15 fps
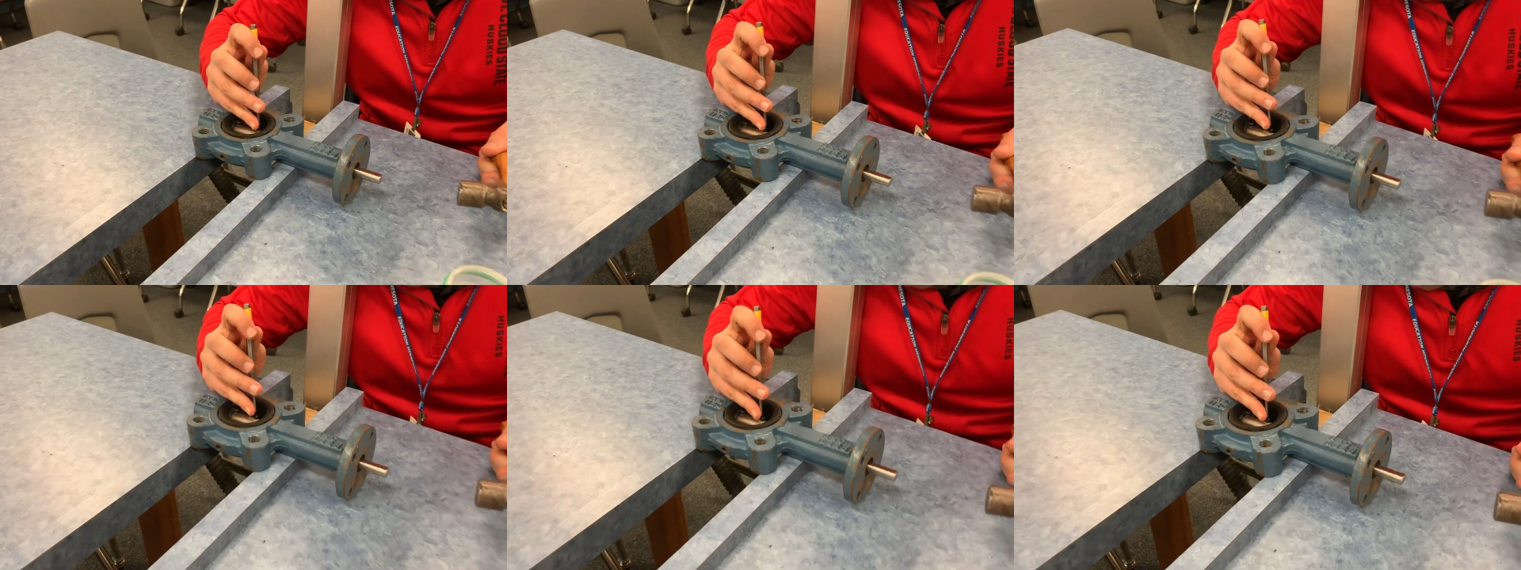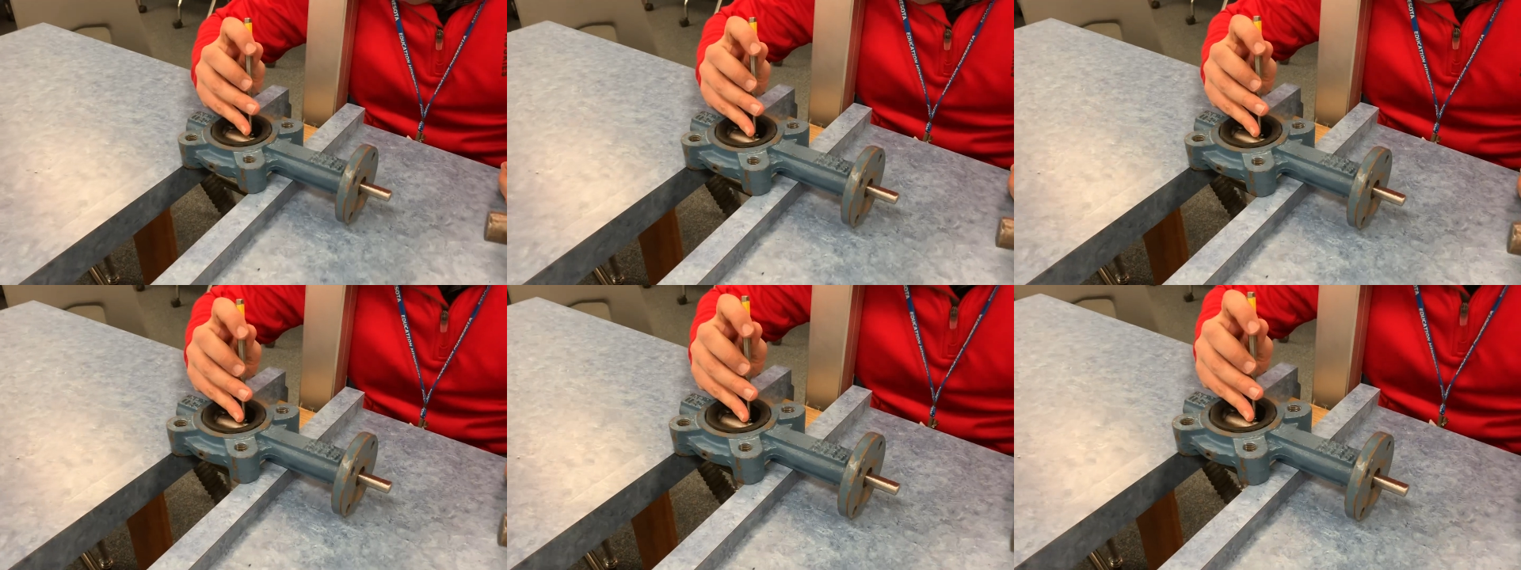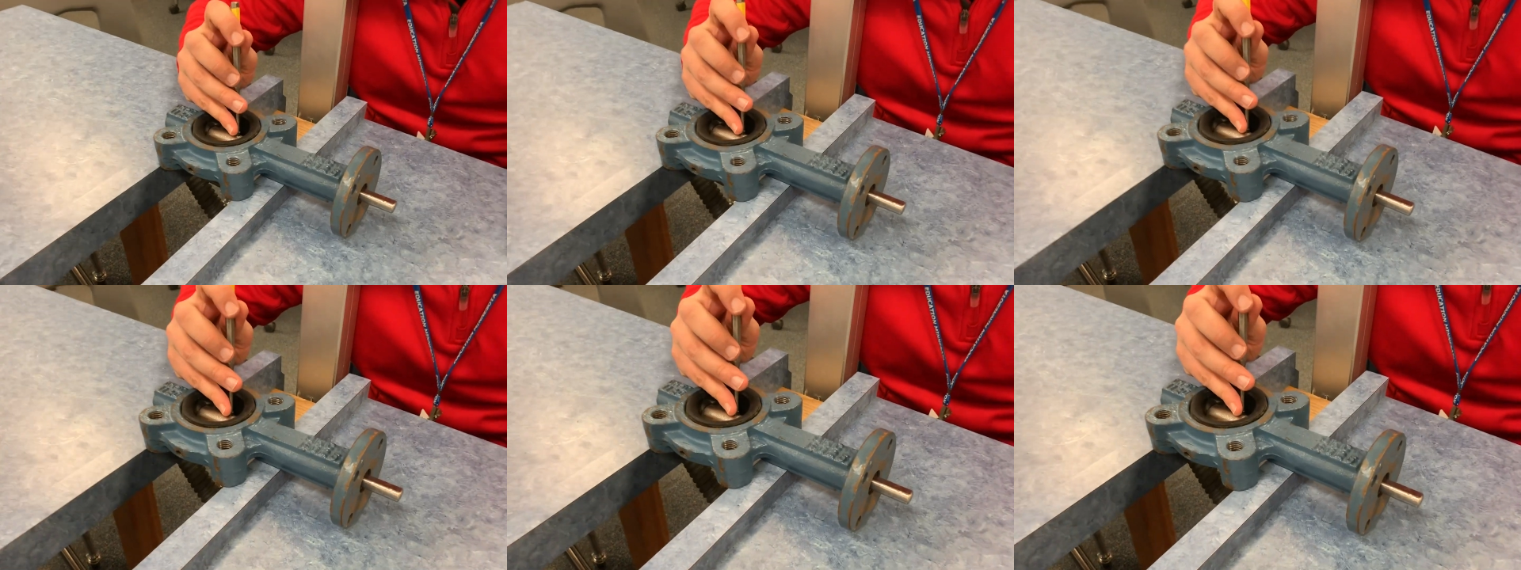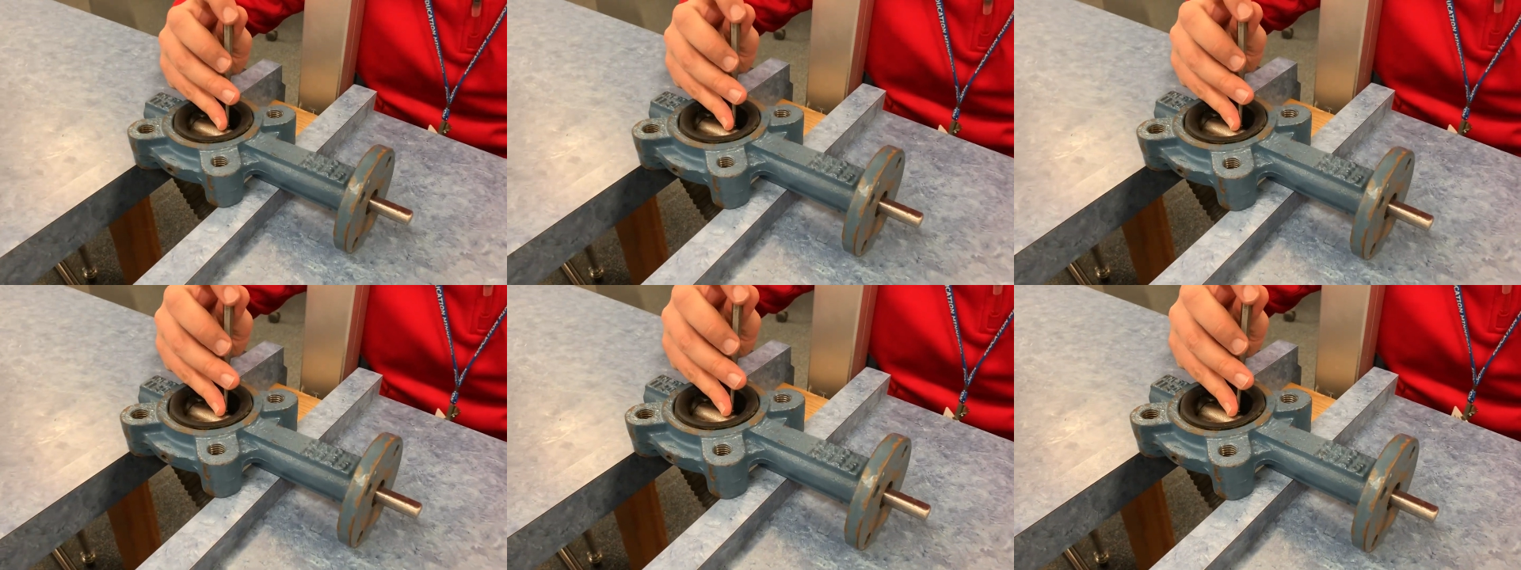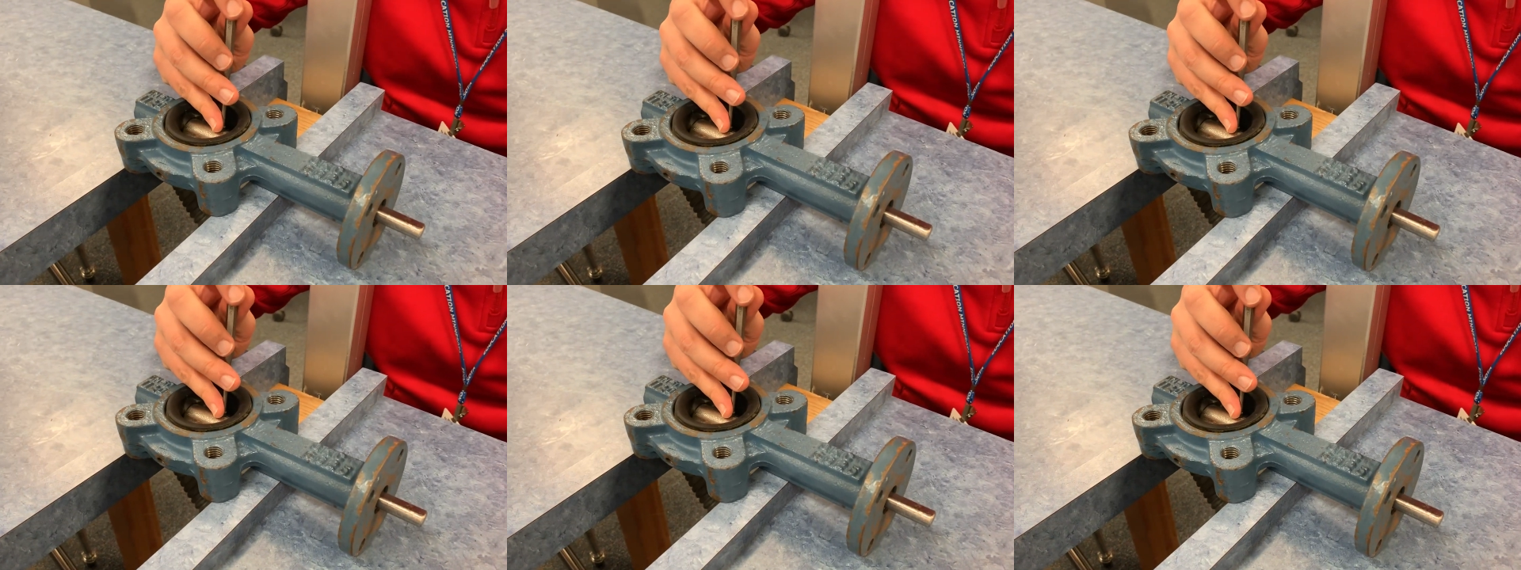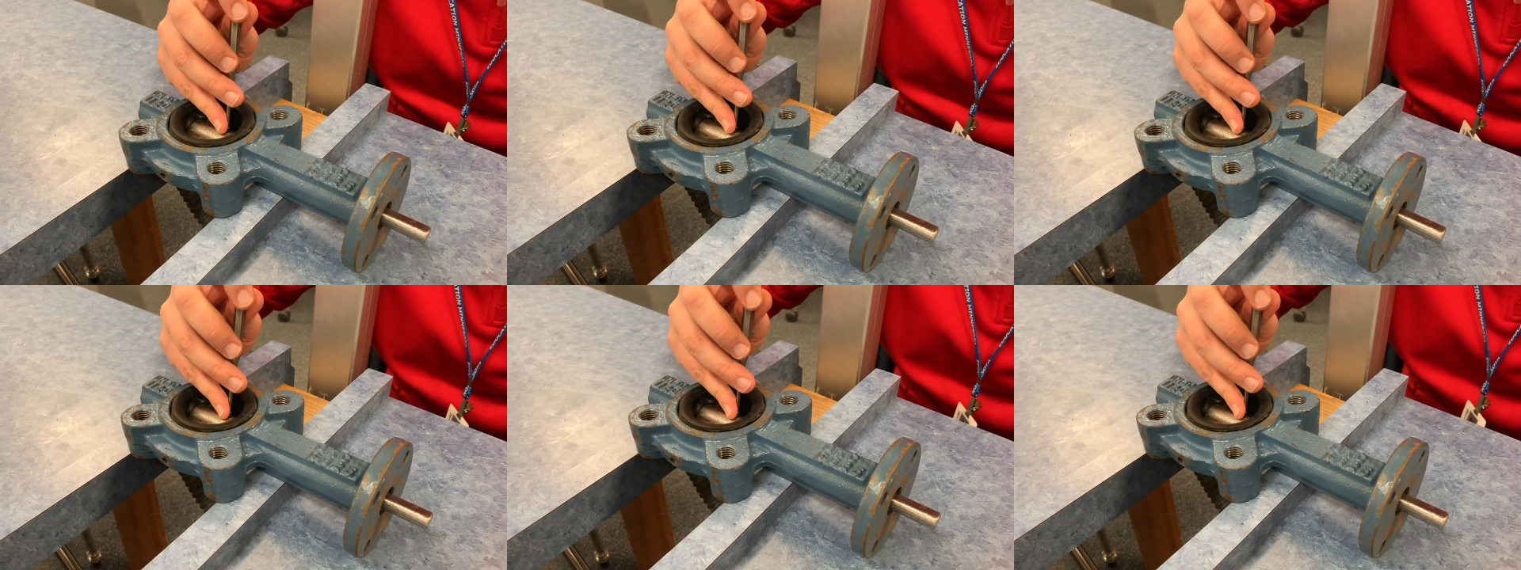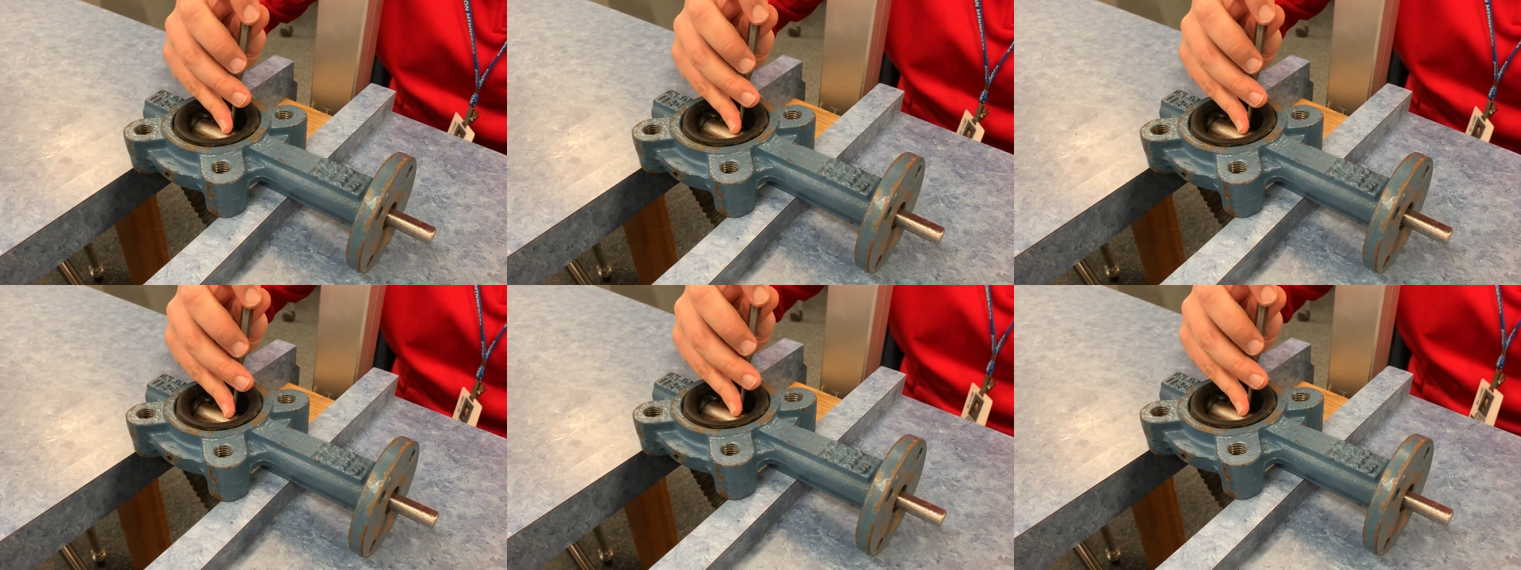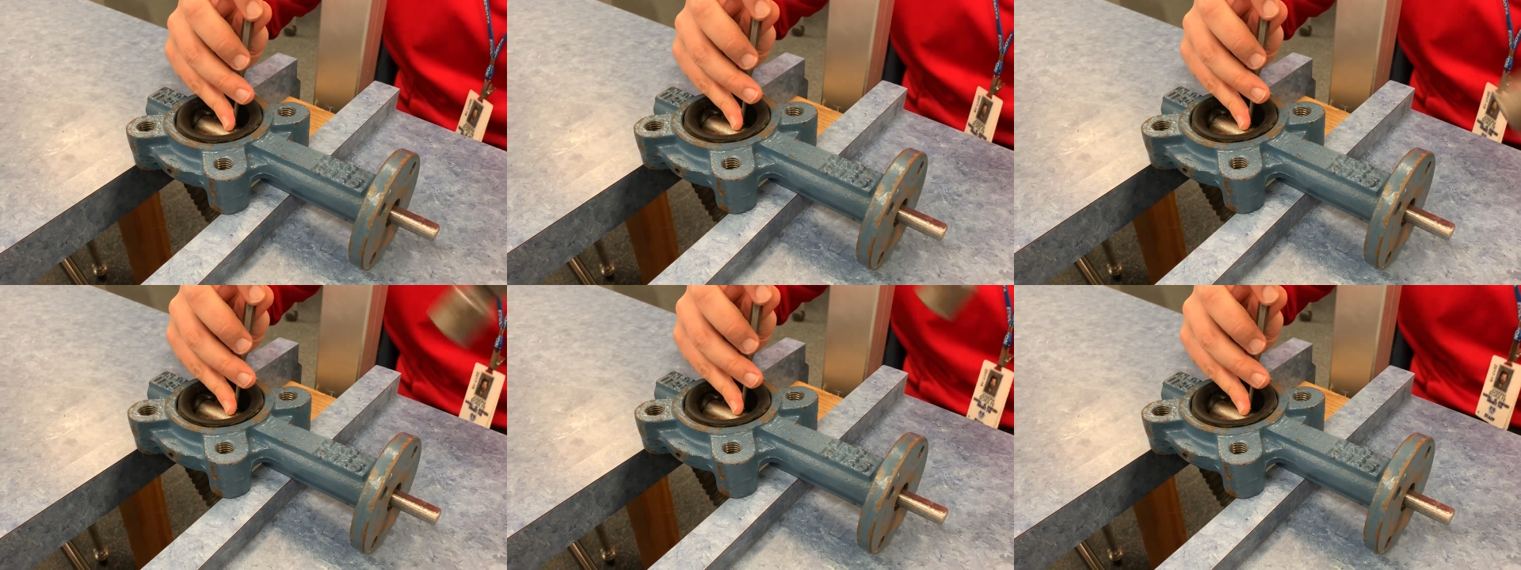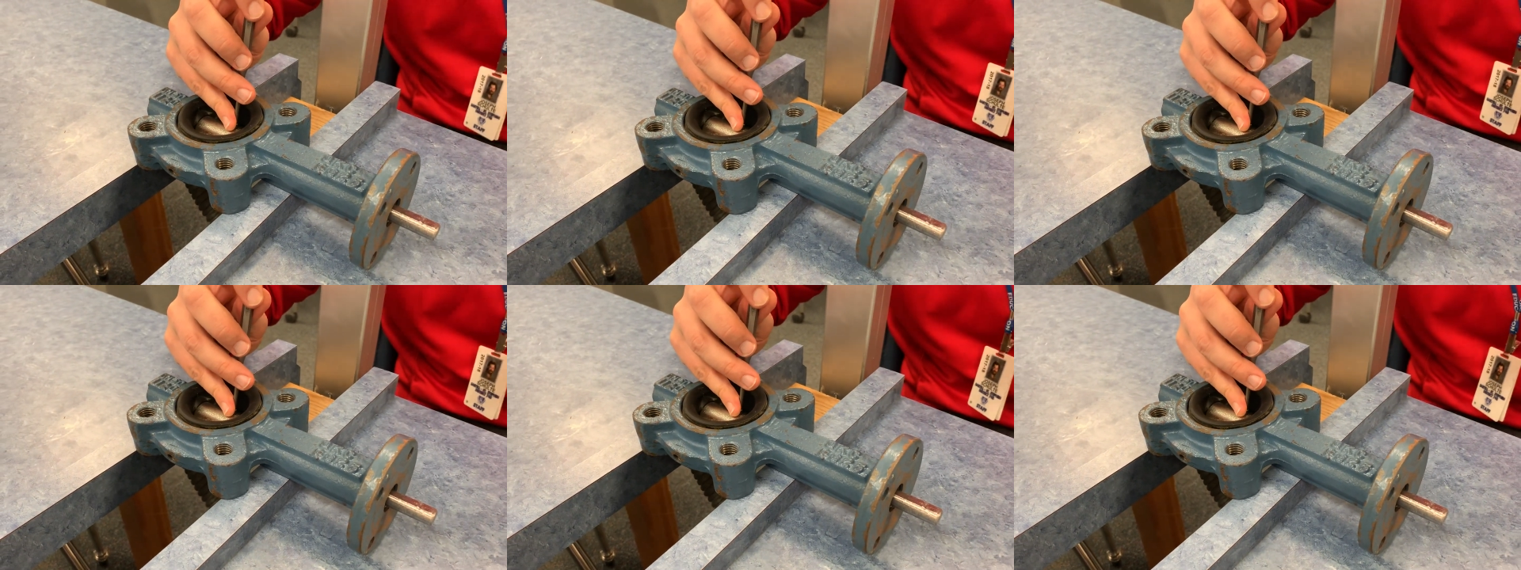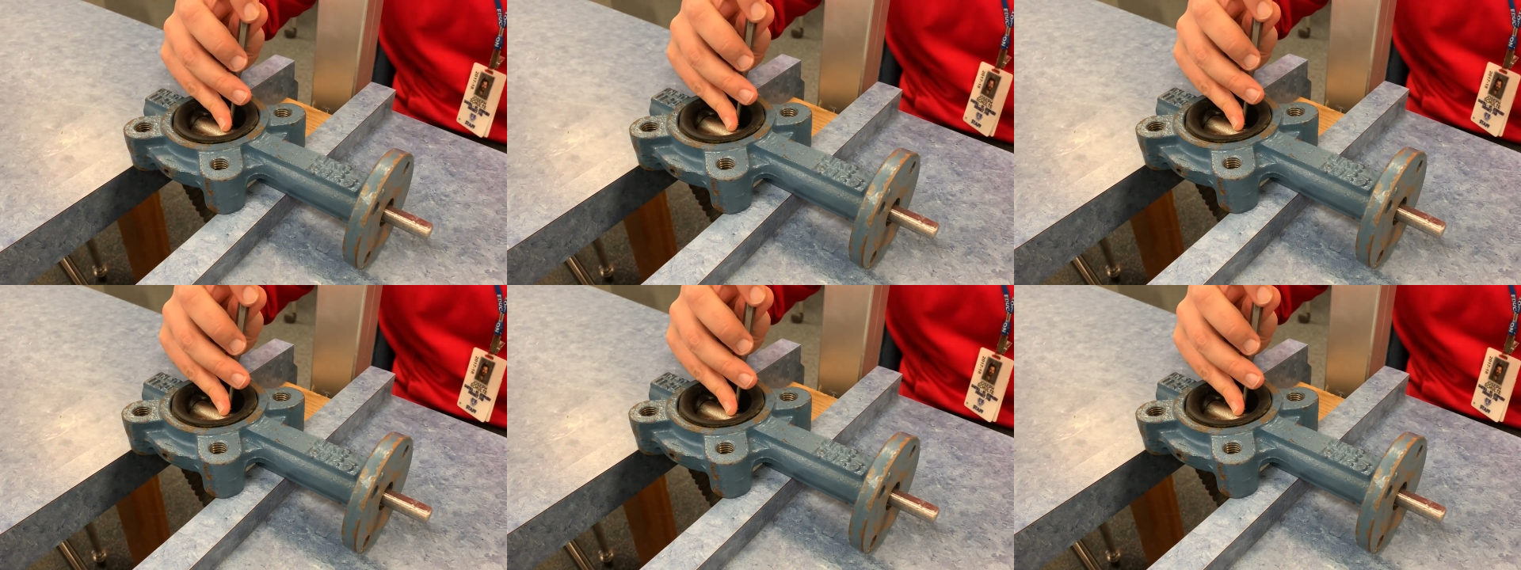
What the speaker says: No face is visible, so there are no lips to read.